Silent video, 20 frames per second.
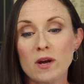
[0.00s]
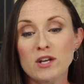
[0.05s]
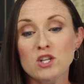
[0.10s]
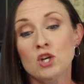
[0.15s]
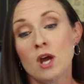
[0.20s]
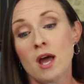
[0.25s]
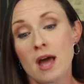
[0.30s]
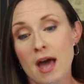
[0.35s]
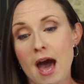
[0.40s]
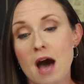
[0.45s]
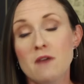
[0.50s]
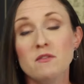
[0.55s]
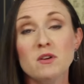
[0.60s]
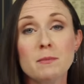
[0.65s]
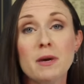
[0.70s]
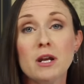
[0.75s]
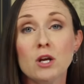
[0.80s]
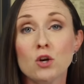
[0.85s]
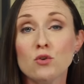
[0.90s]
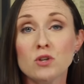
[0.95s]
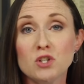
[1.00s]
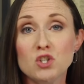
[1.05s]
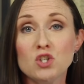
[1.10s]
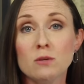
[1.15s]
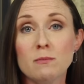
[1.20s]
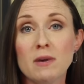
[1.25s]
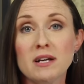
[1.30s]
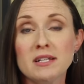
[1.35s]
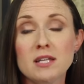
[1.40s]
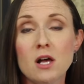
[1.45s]
which, having been a
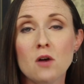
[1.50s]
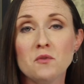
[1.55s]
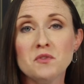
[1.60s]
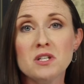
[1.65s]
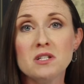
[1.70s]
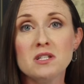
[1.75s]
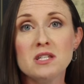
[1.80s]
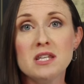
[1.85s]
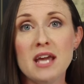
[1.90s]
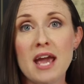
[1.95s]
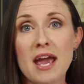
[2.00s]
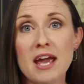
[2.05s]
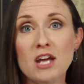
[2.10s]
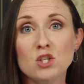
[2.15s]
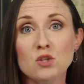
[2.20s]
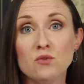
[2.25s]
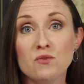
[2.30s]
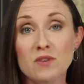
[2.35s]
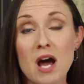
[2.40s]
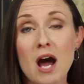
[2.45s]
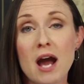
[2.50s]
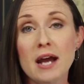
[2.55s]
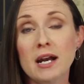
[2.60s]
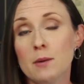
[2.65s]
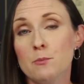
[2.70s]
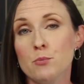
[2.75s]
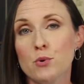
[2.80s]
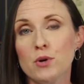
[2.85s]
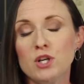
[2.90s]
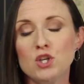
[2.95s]
Christian myself since the age of 9,
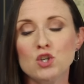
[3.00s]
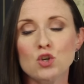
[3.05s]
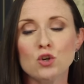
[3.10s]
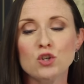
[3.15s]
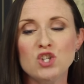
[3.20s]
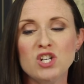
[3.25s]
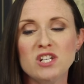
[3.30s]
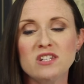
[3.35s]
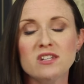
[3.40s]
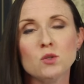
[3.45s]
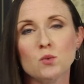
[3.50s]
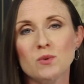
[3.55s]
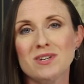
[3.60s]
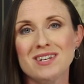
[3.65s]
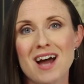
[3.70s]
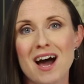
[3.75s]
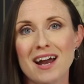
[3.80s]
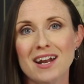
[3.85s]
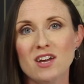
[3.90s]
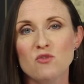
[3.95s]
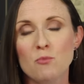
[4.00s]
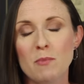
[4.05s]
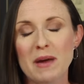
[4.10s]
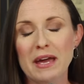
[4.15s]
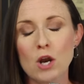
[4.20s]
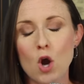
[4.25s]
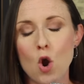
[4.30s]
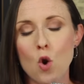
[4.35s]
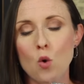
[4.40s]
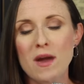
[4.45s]
I'm pretty sure Jesus would not have
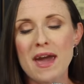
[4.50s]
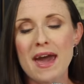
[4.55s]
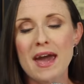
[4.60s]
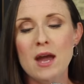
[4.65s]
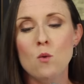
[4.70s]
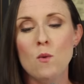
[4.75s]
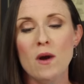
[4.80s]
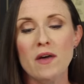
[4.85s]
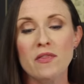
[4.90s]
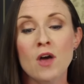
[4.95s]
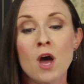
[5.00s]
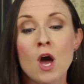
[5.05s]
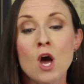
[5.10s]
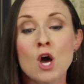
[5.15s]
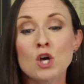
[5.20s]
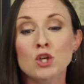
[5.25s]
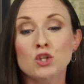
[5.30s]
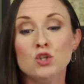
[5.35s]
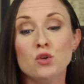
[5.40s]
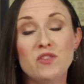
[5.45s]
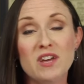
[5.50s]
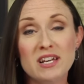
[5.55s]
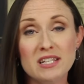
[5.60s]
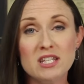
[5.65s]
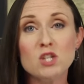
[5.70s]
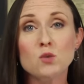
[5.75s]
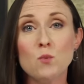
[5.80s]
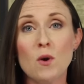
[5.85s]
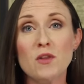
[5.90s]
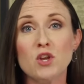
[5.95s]
been okay with. So this
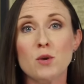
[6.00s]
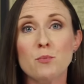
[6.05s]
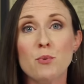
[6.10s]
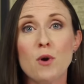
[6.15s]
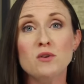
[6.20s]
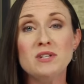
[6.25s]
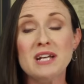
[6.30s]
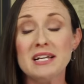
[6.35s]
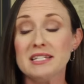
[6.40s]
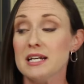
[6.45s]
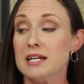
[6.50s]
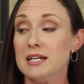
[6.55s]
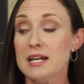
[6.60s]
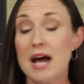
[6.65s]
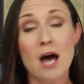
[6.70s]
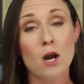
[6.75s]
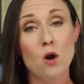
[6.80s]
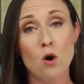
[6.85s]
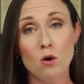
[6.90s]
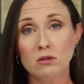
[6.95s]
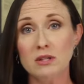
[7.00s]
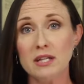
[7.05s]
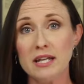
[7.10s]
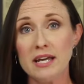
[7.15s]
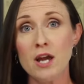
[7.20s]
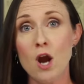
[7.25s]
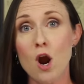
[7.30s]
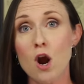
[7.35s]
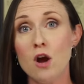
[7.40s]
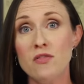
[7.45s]
is what they're protesting. Not
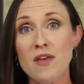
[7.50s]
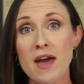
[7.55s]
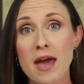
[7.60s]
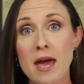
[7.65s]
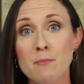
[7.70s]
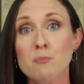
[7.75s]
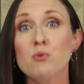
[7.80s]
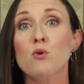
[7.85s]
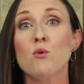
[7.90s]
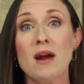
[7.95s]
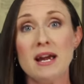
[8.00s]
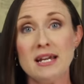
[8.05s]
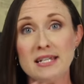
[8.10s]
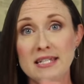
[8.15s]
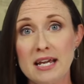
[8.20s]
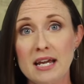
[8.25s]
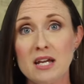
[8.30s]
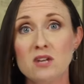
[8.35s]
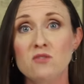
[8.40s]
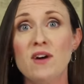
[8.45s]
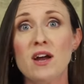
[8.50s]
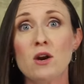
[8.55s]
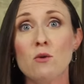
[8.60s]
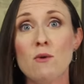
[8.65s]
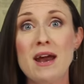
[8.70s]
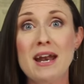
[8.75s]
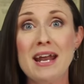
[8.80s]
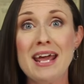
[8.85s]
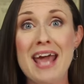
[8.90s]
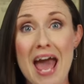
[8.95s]
only are they praising and
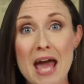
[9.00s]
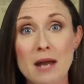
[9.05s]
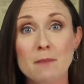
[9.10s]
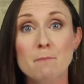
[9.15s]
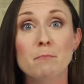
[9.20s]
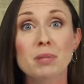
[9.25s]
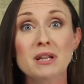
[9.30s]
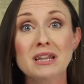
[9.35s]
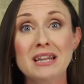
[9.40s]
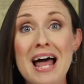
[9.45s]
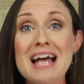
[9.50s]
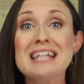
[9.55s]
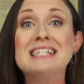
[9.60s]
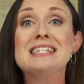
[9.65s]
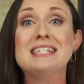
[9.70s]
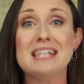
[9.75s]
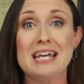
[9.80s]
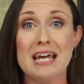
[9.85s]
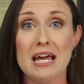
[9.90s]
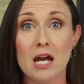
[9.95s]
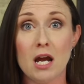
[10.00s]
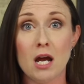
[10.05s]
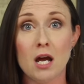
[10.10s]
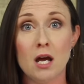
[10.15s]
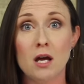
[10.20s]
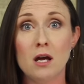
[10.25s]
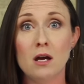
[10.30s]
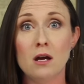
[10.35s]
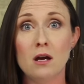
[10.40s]
venerating and blessing